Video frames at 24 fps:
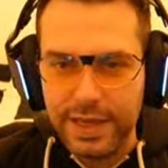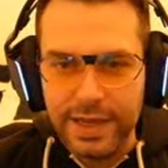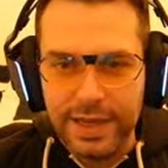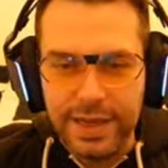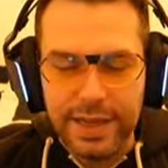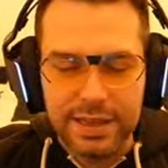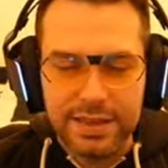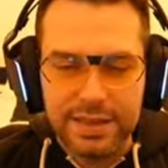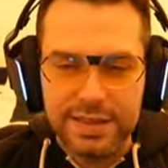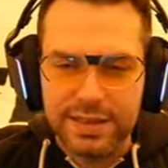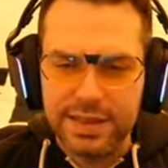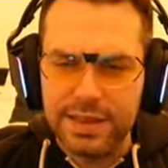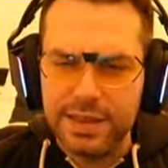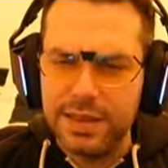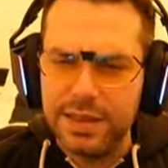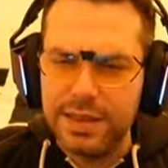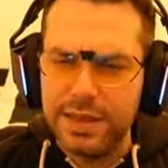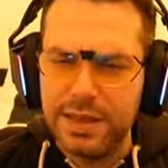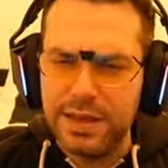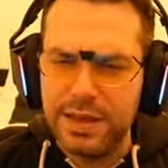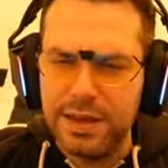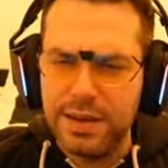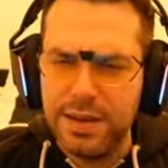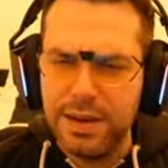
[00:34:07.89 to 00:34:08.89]
It's
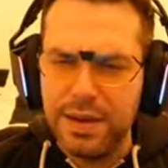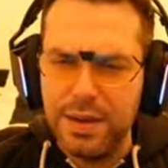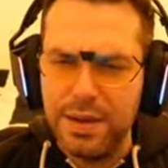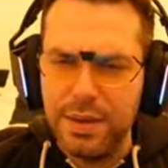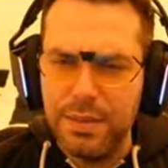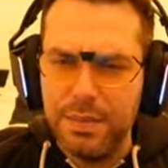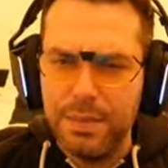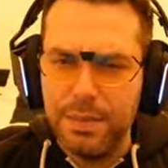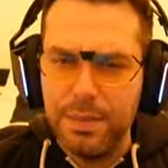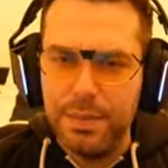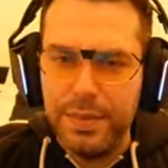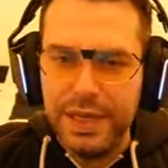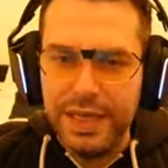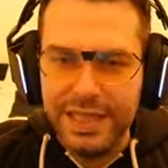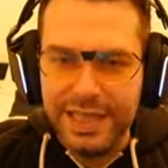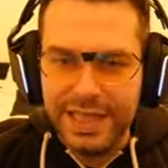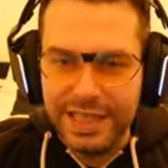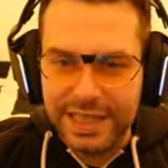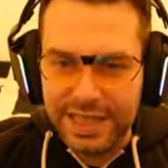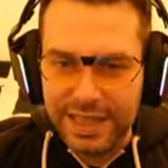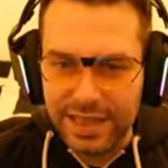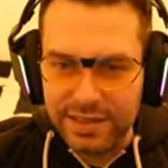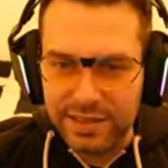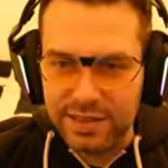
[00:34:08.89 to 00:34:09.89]
a mini
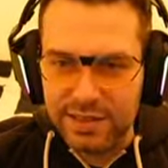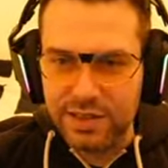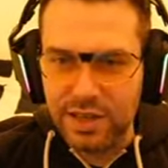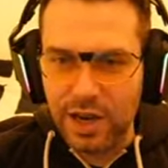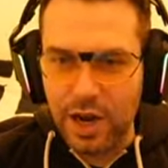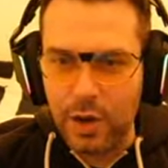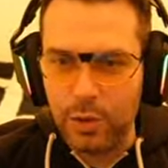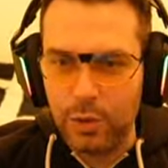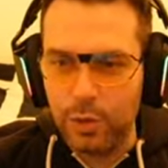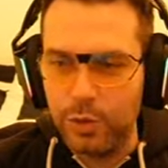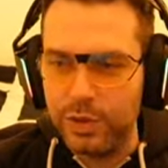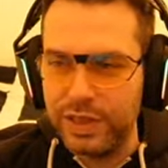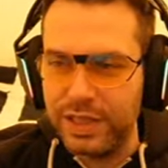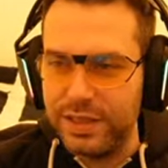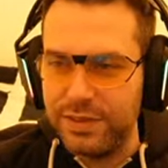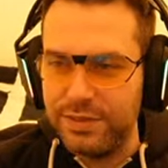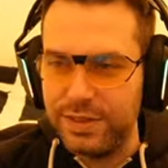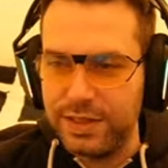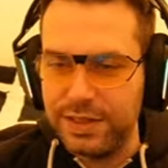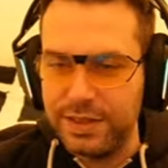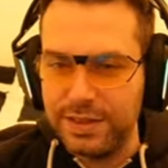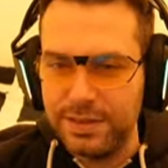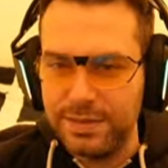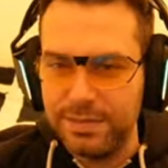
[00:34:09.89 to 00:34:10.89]
Castaro
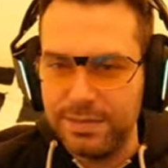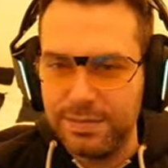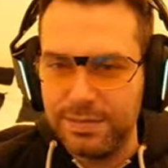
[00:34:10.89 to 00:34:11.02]
even.